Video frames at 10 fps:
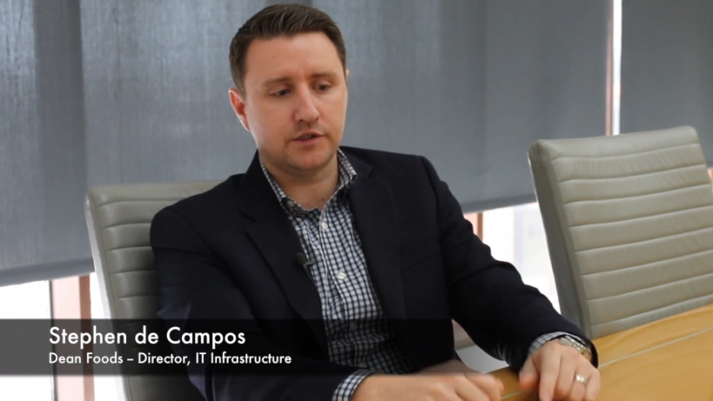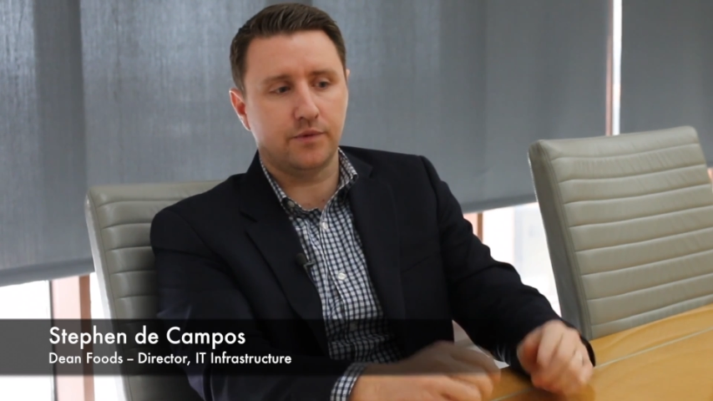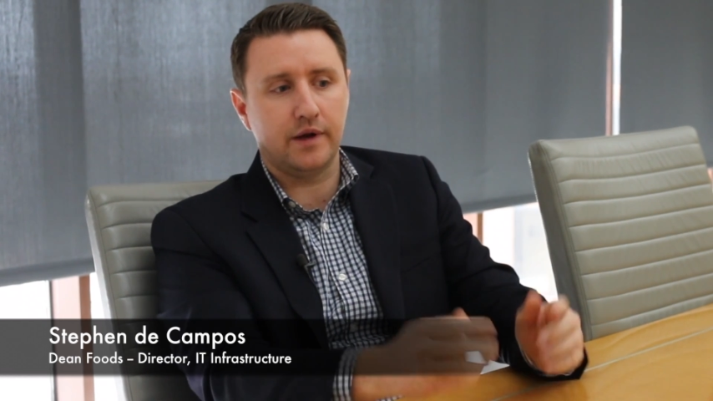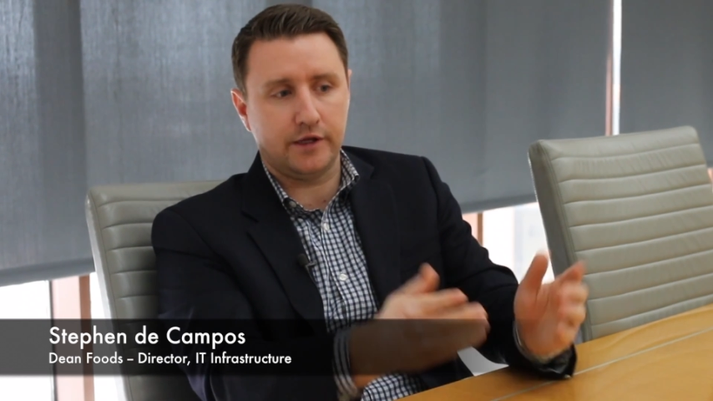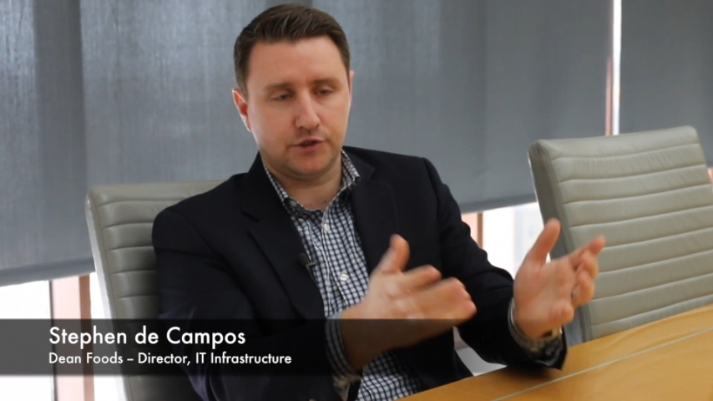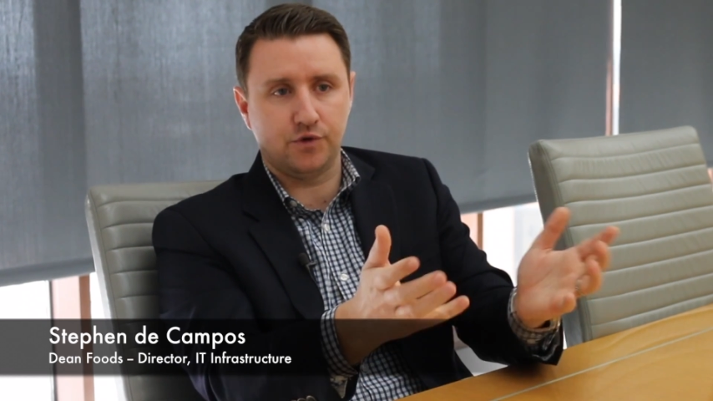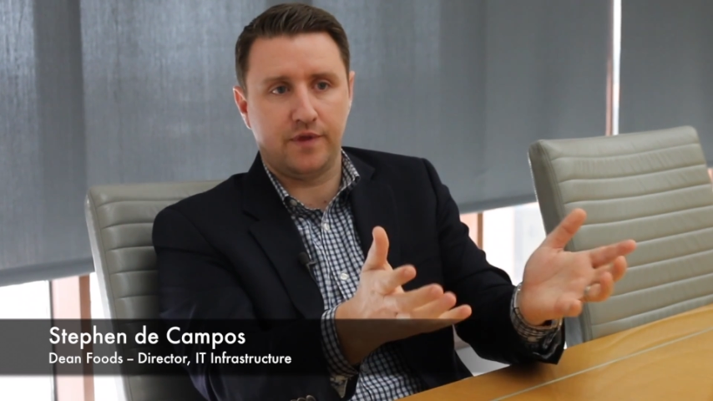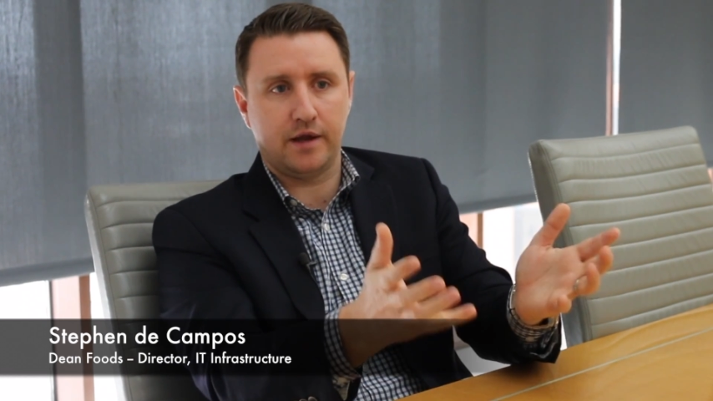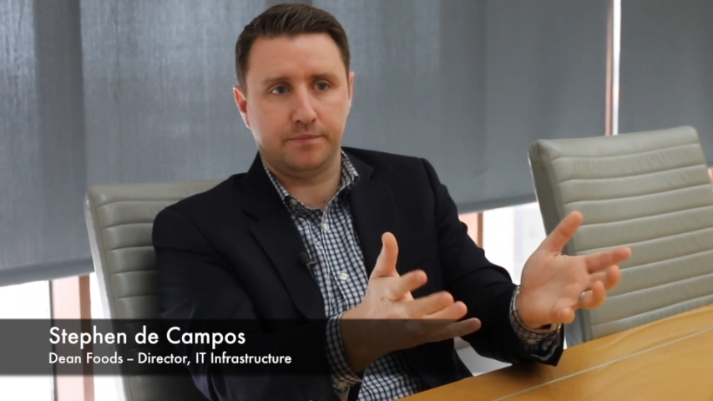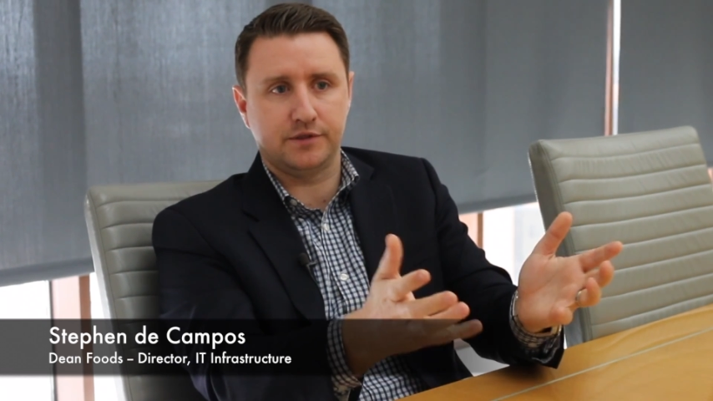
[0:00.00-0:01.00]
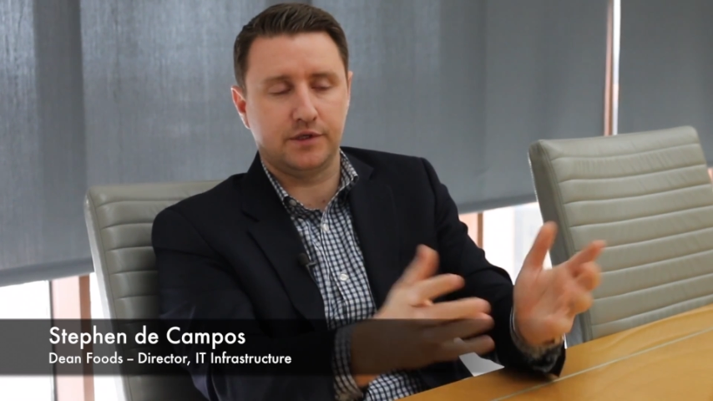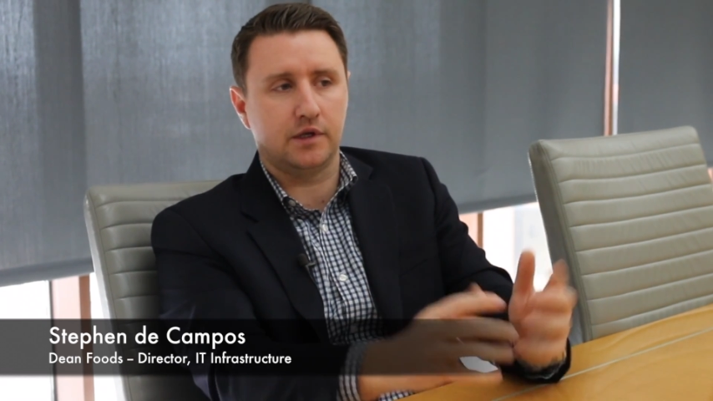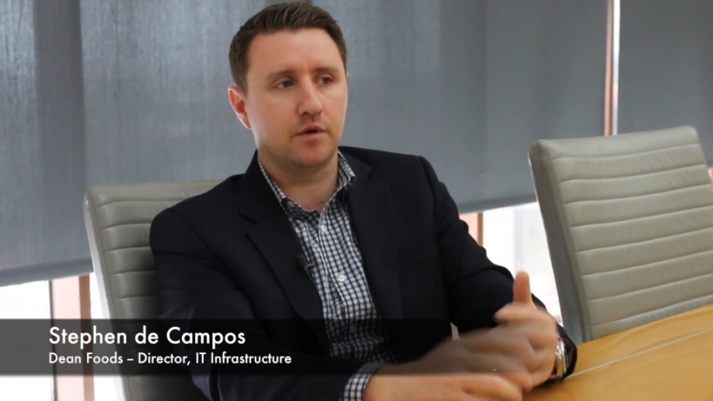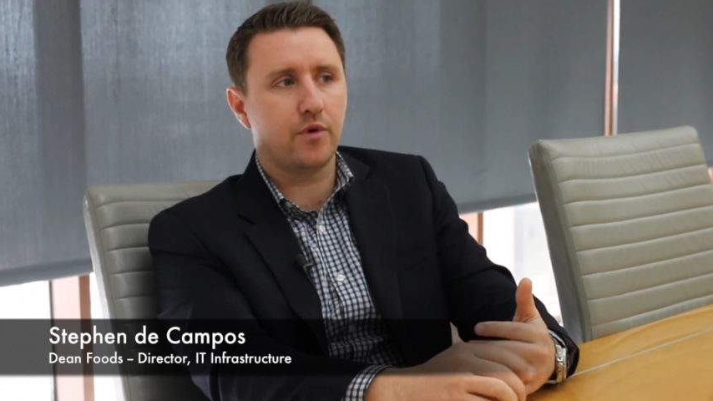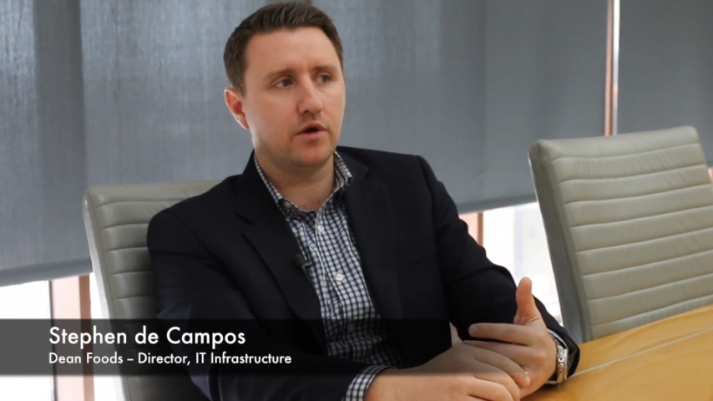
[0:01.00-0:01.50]
it relates to that
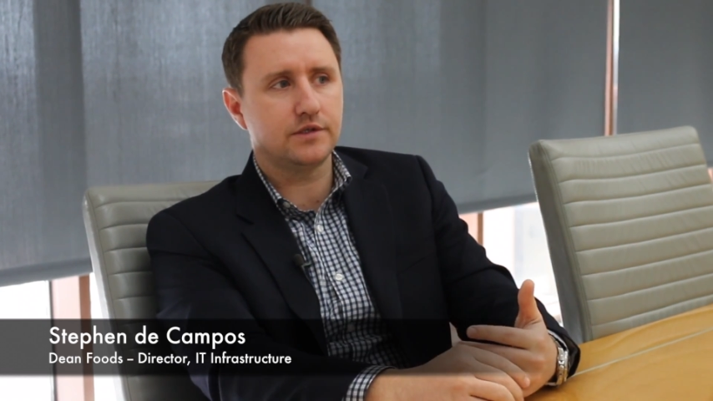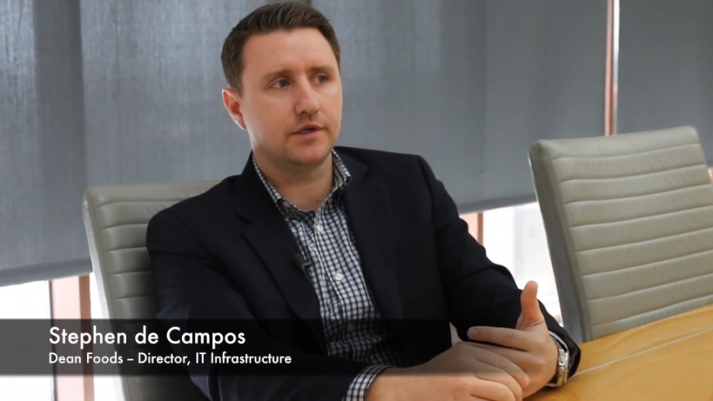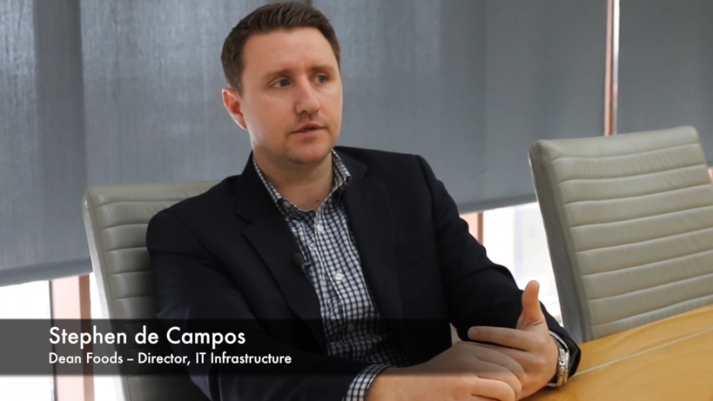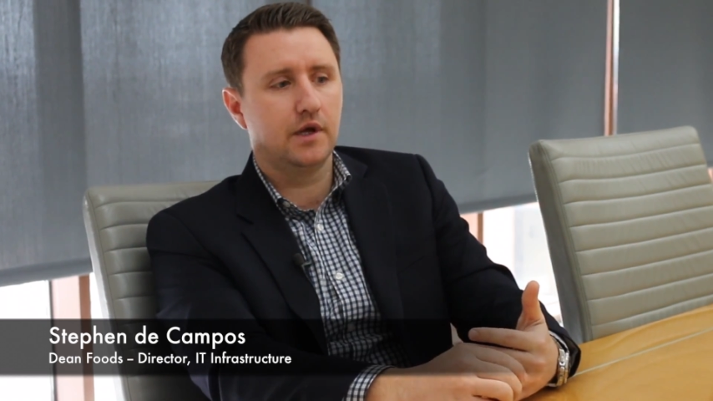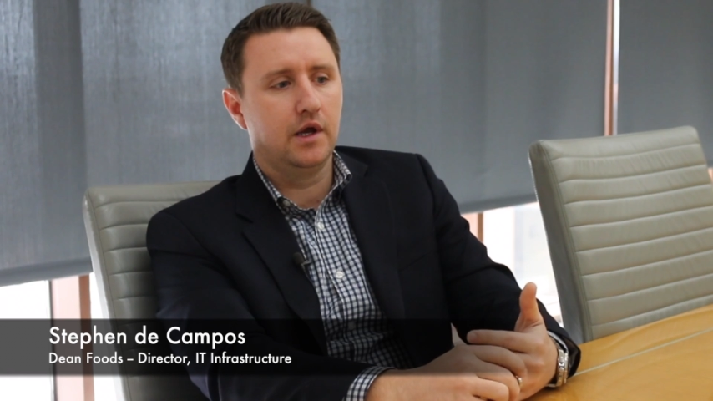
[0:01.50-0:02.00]
particular process.